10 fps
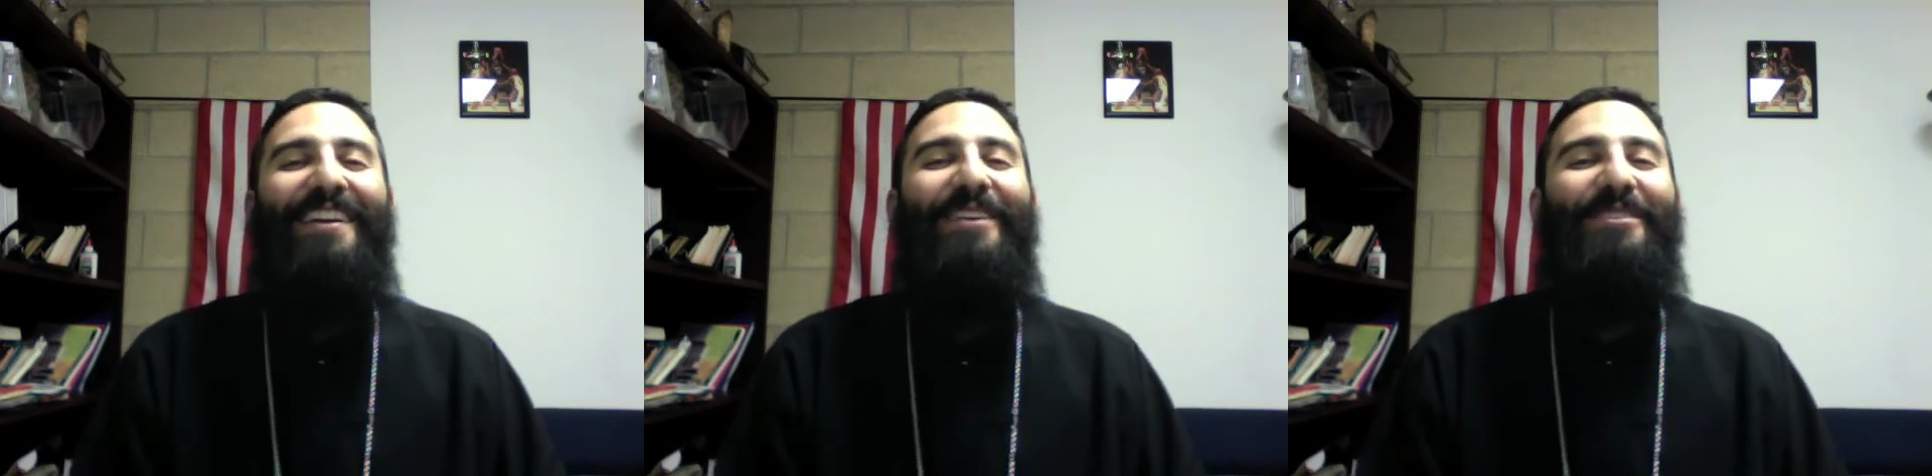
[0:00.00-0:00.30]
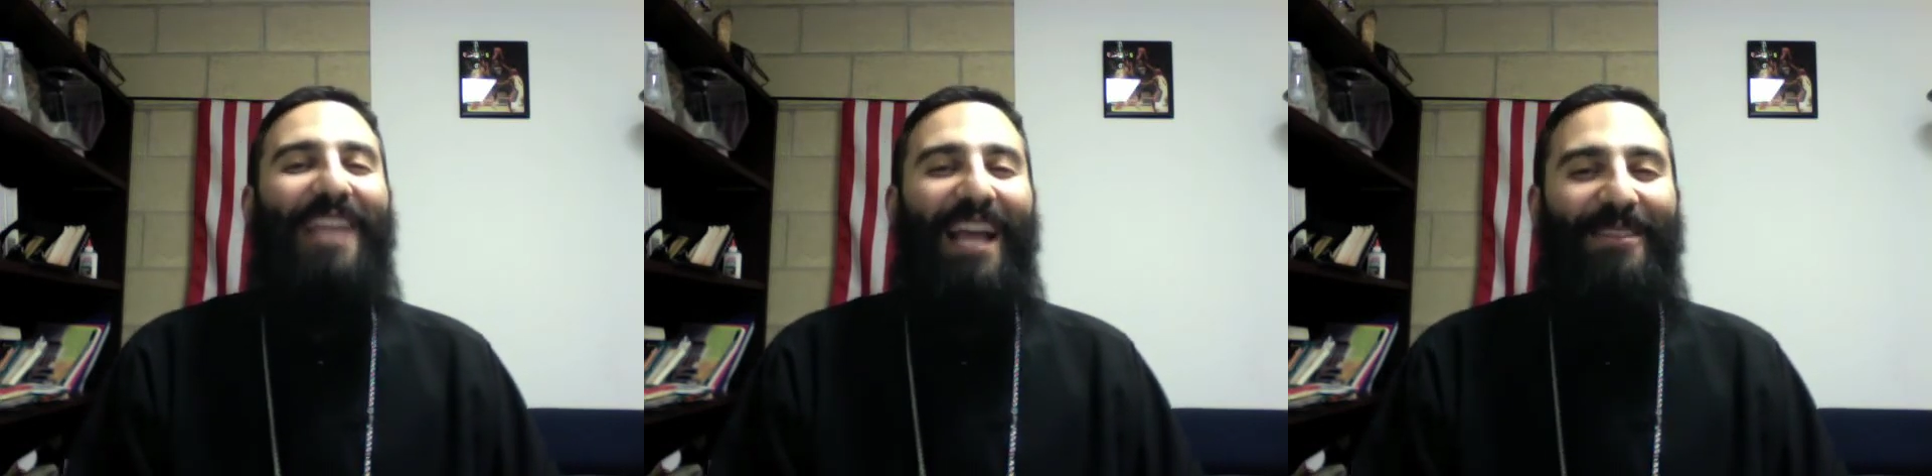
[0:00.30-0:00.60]
Go
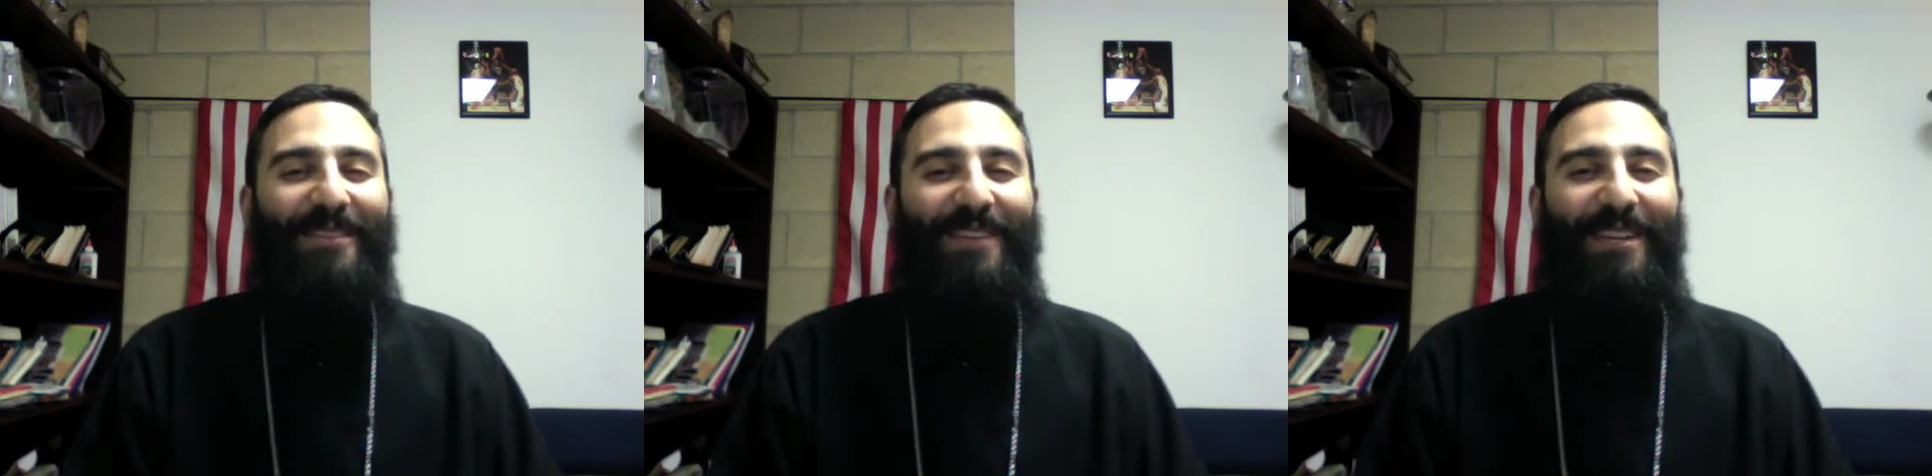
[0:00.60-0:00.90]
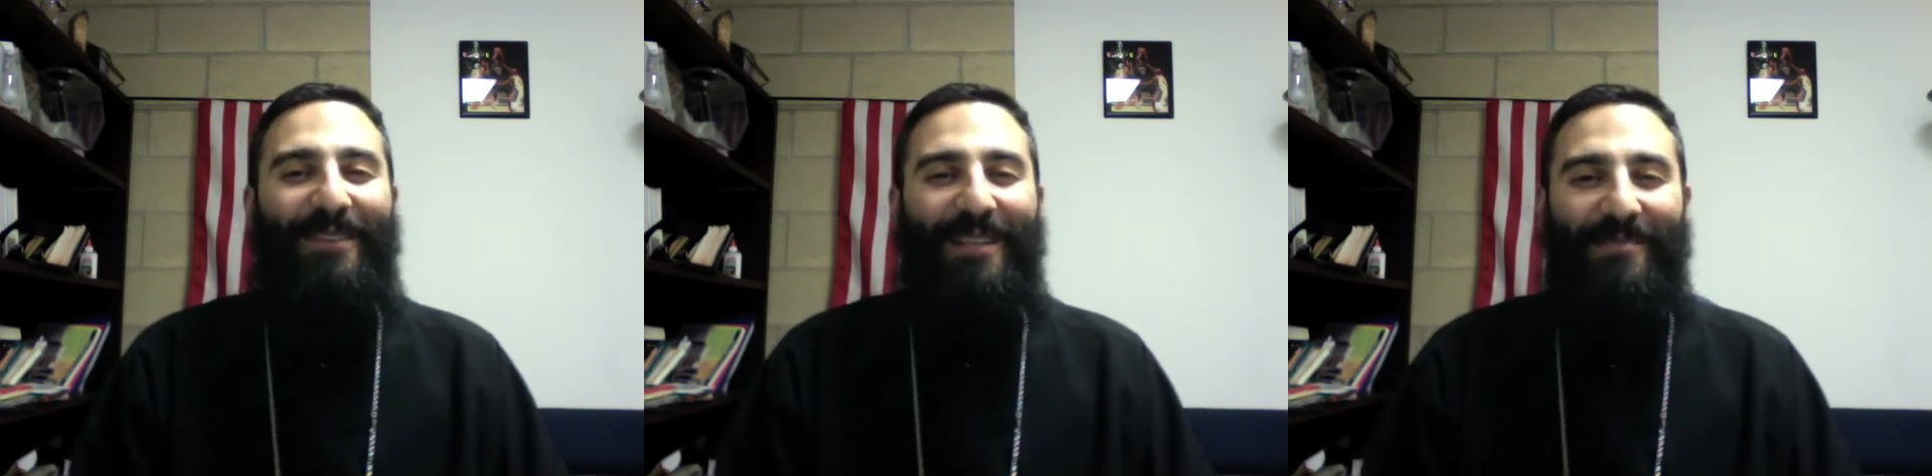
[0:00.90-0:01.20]
check out the
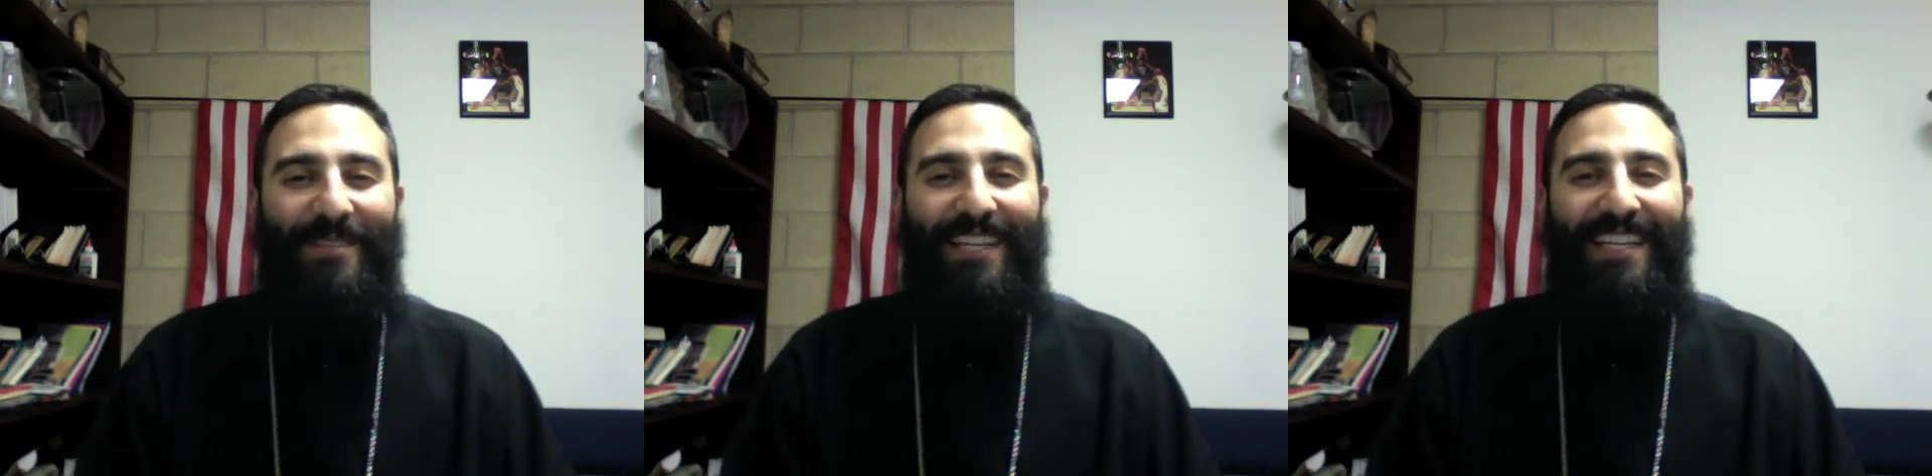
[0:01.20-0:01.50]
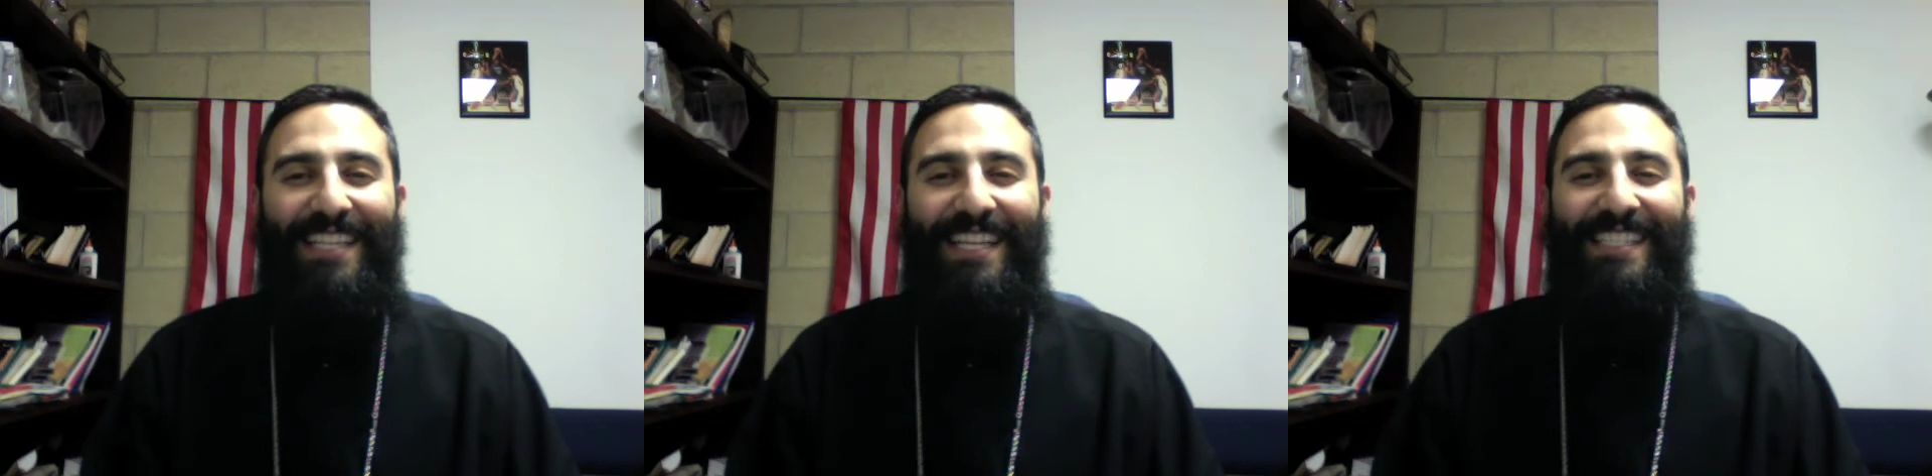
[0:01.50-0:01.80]
video clip and you'll get
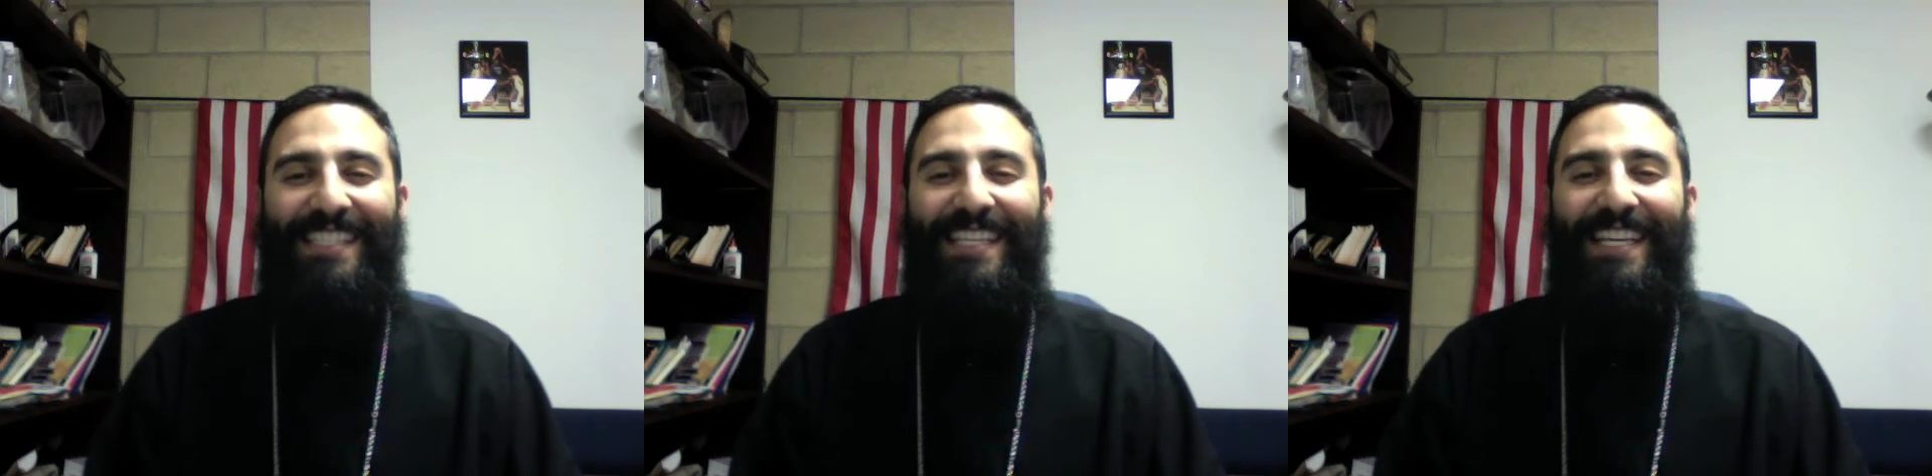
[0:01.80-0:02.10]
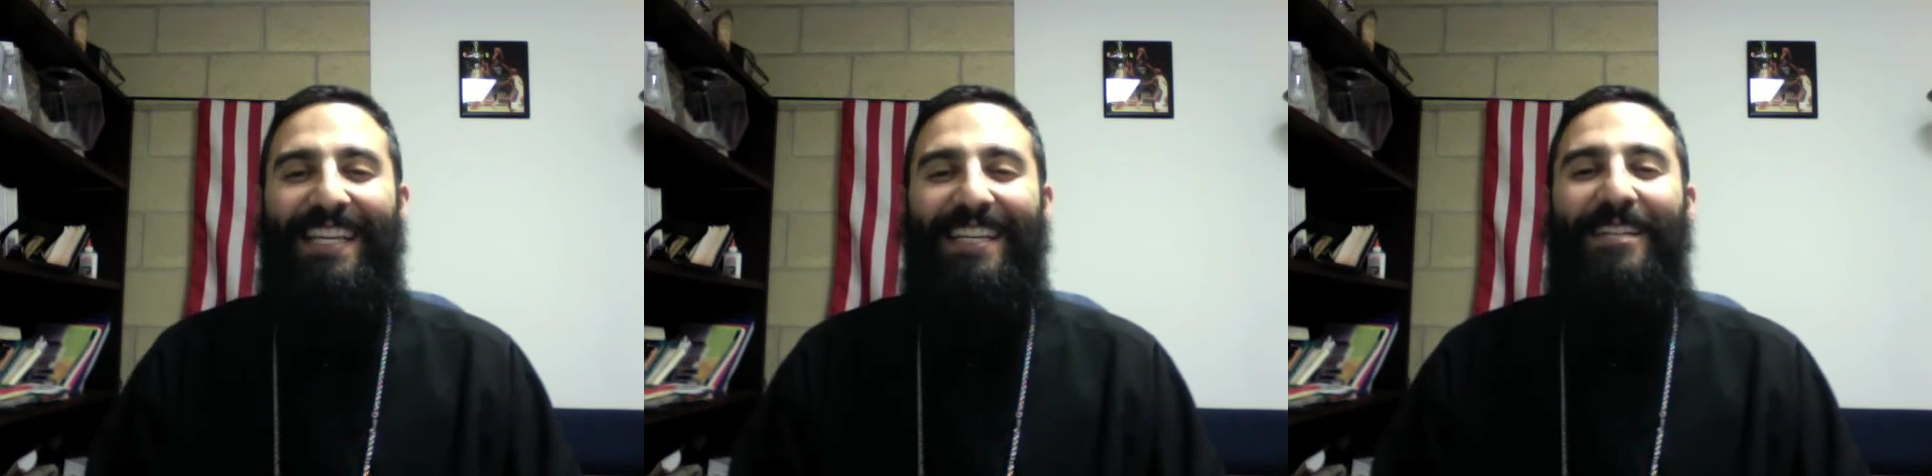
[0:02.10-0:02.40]
a chance to see.